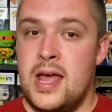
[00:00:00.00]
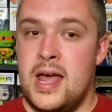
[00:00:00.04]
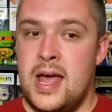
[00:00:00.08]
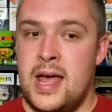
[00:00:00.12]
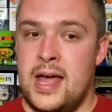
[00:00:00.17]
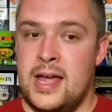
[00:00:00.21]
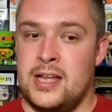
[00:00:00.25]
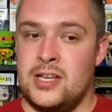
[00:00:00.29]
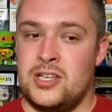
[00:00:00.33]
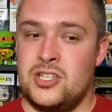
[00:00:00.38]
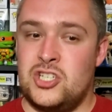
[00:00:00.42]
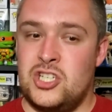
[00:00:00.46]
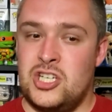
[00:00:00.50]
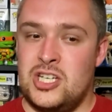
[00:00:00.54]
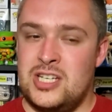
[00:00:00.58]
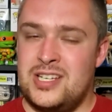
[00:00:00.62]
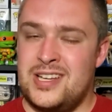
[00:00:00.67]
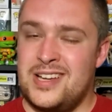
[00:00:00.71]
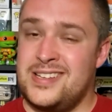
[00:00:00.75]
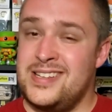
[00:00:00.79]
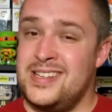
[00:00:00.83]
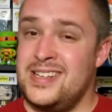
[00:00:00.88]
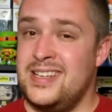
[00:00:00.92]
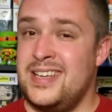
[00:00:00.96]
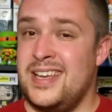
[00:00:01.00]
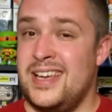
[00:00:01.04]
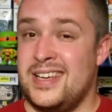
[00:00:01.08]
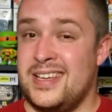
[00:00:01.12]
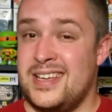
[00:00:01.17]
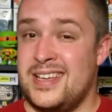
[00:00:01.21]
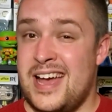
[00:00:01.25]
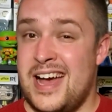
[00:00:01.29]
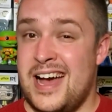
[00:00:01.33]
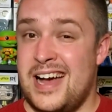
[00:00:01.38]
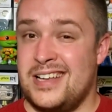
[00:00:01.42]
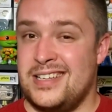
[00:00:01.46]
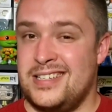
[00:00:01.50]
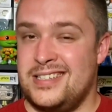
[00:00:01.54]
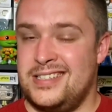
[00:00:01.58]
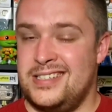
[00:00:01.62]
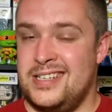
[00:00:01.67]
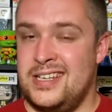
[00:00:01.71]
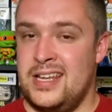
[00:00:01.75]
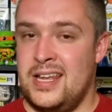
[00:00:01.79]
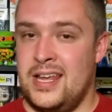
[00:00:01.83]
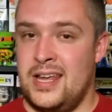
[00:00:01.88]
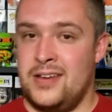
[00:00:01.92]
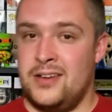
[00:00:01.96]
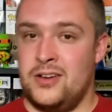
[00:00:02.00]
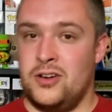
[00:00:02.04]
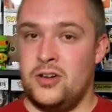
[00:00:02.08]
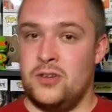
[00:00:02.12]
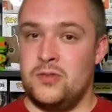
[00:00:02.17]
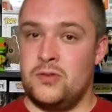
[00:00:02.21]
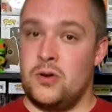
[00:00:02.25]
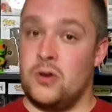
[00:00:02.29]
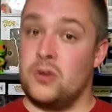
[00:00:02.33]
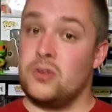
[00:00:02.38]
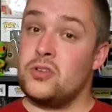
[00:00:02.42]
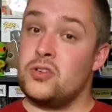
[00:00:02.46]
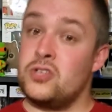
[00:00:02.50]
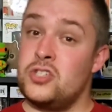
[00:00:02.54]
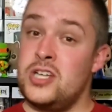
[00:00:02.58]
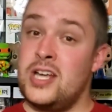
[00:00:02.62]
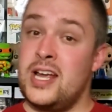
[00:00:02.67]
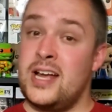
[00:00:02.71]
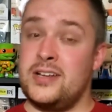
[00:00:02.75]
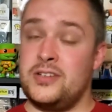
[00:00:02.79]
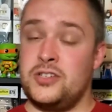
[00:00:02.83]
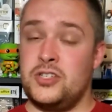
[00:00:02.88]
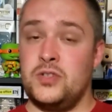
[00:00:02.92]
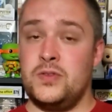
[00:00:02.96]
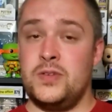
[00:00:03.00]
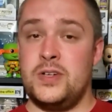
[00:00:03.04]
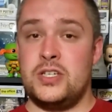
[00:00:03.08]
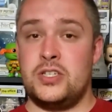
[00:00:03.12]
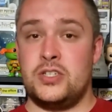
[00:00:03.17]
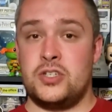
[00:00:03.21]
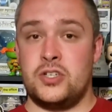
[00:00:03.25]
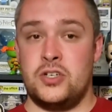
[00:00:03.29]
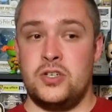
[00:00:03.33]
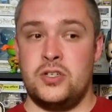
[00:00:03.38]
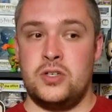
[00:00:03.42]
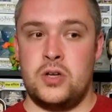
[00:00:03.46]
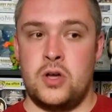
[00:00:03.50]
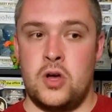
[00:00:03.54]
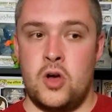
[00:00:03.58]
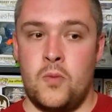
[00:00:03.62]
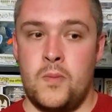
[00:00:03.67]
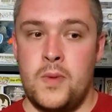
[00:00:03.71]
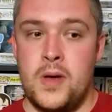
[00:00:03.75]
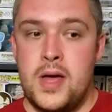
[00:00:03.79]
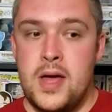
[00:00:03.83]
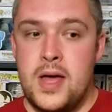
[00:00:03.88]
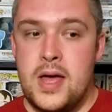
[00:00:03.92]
and she doesn't get casted in her role, so she has to return home.